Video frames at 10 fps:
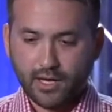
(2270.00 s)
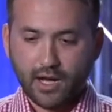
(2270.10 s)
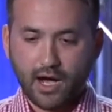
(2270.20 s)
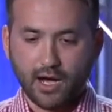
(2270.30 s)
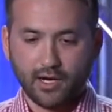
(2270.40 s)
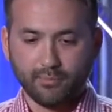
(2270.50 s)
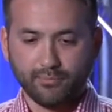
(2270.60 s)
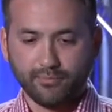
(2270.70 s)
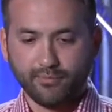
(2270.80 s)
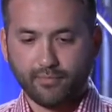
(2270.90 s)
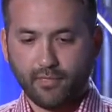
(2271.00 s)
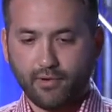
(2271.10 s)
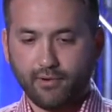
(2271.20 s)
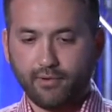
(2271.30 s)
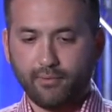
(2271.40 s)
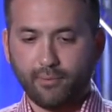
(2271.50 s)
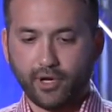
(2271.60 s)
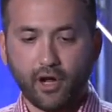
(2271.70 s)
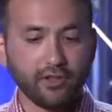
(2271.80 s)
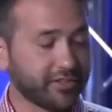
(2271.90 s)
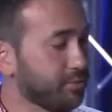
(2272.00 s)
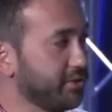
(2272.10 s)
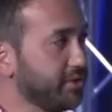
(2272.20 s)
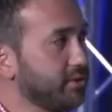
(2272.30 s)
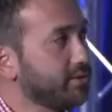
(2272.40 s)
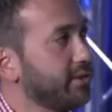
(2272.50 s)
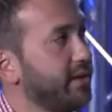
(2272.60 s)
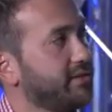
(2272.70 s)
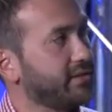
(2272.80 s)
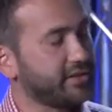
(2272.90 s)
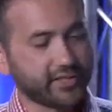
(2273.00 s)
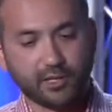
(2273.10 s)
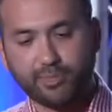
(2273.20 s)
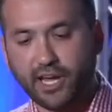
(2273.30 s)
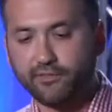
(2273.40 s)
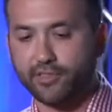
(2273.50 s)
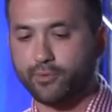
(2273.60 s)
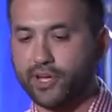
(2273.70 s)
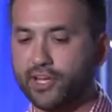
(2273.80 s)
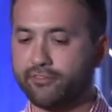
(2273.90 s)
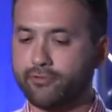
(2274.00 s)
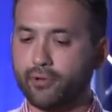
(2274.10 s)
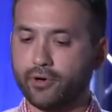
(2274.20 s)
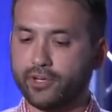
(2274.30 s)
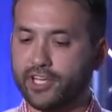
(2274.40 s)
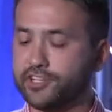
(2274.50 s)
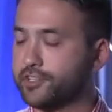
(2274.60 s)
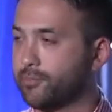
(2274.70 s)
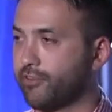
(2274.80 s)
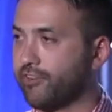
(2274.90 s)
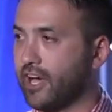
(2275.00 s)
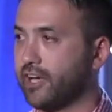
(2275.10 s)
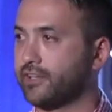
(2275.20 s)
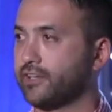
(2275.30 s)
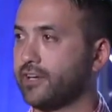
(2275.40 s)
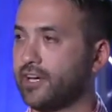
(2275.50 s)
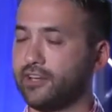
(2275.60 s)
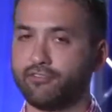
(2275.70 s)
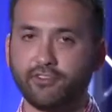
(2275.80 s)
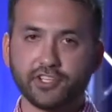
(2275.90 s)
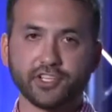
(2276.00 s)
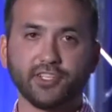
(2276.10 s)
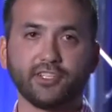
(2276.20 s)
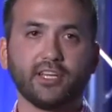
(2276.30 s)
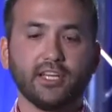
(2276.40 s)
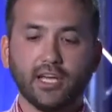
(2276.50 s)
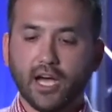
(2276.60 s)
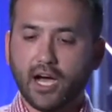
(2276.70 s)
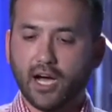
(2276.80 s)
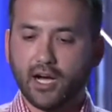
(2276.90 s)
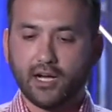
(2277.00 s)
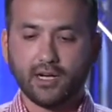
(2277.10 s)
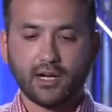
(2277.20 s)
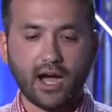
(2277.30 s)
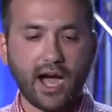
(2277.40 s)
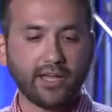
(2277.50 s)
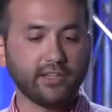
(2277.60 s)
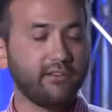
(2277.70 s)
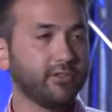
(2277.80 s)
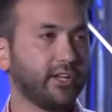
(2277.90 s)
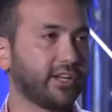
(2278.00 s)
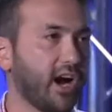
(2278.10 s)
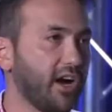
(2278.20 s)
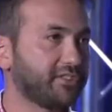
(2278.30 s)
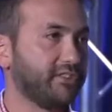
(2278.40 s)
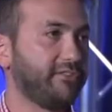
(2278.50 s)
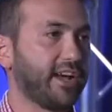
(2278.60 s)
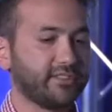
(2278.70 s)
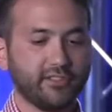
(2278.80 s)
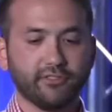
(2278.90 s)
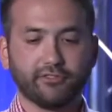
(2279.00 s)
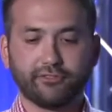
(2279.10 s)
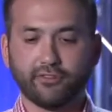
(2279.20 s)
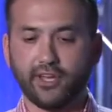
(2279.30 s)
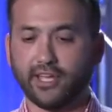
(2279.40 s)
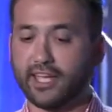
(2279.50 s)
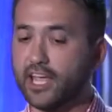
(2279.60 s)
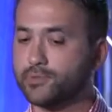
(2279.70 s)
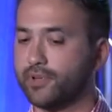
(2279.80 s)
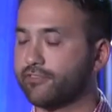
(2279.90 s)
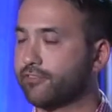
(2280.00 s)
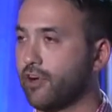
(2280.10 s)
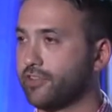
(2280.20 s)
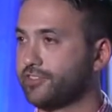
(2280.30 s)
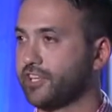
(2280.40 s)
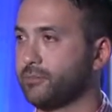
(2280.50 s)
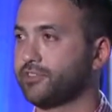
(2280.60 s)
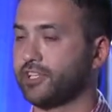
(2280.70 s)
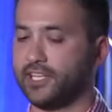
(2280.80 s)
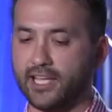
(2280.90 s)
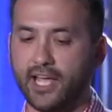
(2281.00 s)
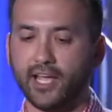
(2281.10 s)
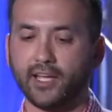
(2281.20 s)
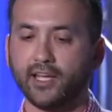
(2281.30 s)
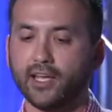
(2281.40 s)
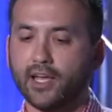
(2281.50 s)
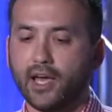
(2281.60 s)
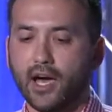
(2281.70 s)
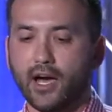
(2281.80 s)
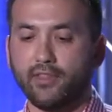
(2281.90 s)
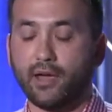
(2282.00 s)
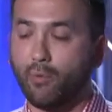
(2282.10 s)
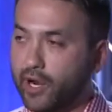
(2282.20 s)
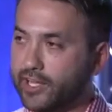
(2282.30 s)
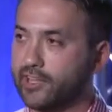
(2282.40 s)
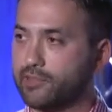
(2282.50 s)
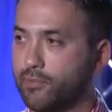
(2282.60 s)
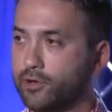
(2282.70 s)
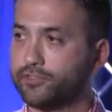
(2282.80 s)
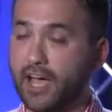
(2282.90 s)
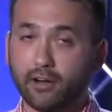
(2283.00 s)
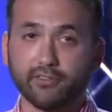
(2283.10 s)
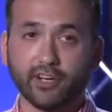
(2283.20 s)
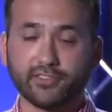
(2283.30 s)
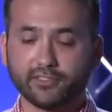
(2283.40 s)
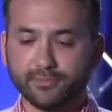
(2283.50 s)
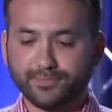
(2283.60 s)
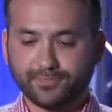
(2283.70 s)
What all this will do is it's going to pave the way for Ish to provide an efficient, high-level and cost-effective engagement for all the teams at EA that want to get the most out of us.